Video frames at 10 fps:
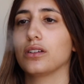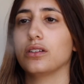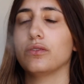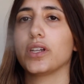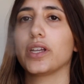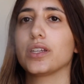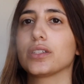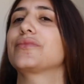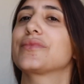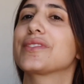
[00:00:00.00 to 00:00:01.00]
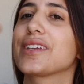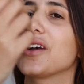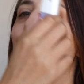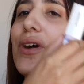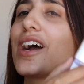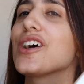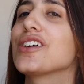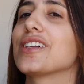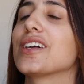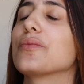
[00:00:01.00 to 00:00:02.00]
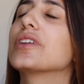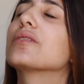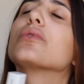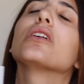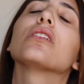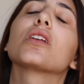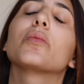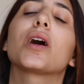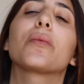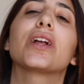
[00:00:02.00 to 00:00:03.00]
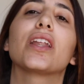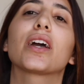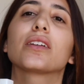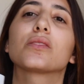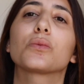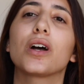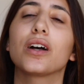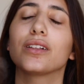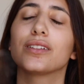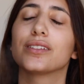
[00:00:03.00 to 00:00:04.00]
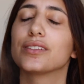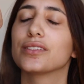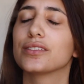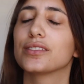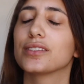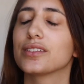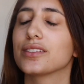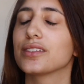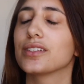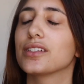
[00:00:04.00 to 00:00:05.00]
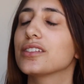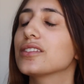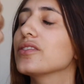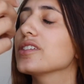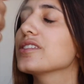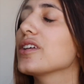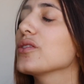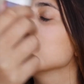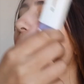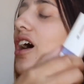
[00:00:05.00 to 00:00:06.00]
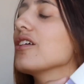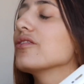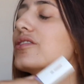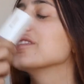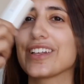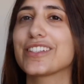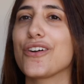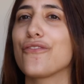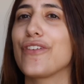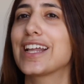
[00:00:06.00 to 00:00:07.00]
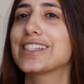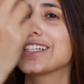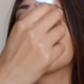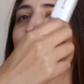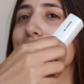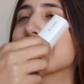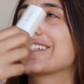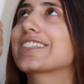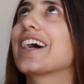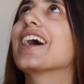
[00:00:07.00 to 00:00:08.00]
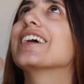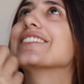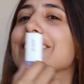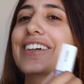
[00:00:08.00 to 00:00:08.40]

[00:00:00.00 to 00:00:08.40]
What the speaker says: All right. Oh wow. I'm going to put a little bit on my neck as well. It just feels so soft. It feels so fancy doing this, guys.